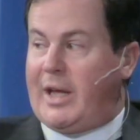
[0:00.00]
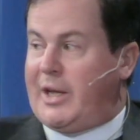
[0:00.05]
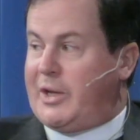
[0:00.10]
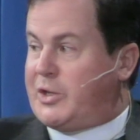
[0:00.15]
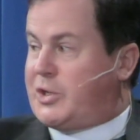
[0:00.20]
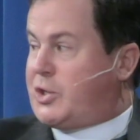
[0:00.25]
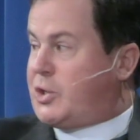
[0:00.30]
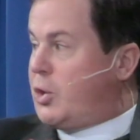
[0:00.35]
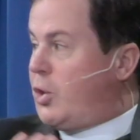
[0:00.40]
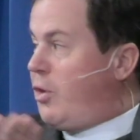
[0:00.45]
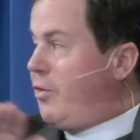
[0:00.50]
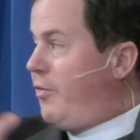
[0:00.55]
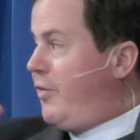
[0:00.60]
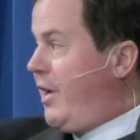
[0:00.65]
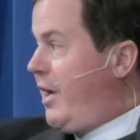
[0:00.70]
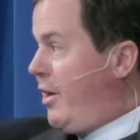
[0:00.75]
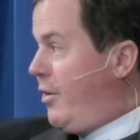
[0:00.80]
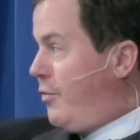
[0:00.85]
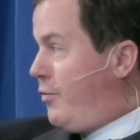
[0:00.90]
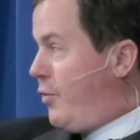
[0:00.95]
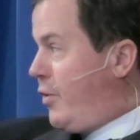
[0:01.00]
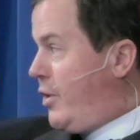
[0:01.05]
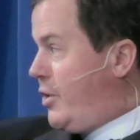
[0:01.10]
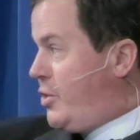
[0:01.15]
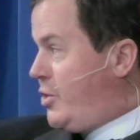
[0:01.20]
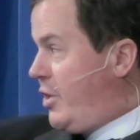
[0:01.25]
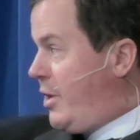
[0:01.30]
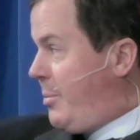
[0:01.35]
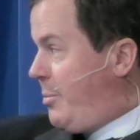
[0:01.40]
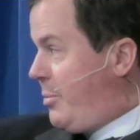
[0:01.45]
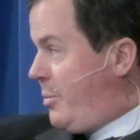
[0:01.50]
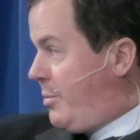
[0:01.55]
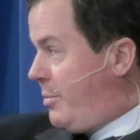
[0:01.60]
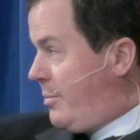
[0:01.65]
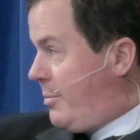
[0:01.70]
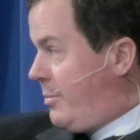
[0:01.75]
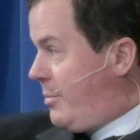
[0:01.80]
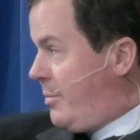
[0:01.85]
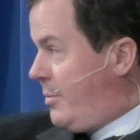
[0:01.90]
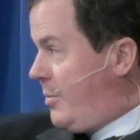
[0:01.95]
survey of friendship.
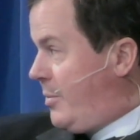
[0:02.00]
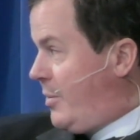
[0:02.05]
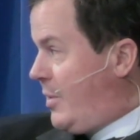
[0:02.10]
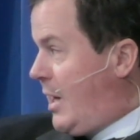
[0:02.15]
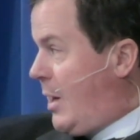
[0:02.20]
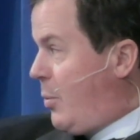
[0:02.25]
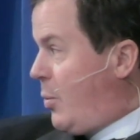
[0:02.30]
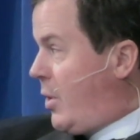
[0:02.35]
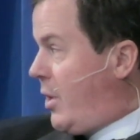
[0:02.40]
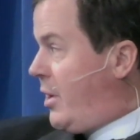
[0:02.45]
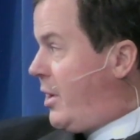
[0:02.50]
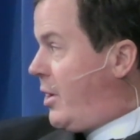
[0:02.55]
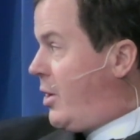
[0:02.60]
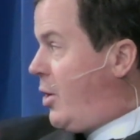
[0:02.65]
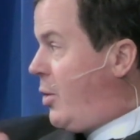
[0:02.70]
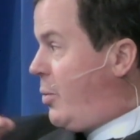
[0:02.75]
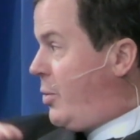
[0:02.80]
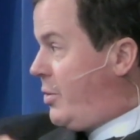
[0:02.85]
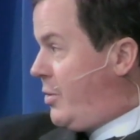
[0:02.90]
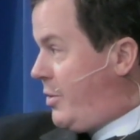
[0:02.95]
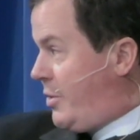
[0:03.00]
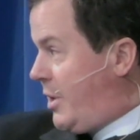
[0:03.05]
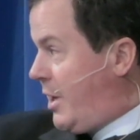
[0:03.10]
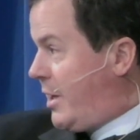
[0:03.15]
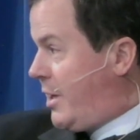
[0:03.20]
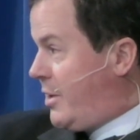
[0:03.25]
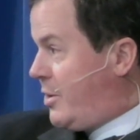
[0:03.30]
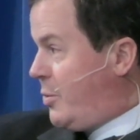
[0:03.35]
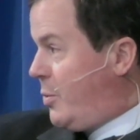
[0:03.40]
Now we're going to go kick it to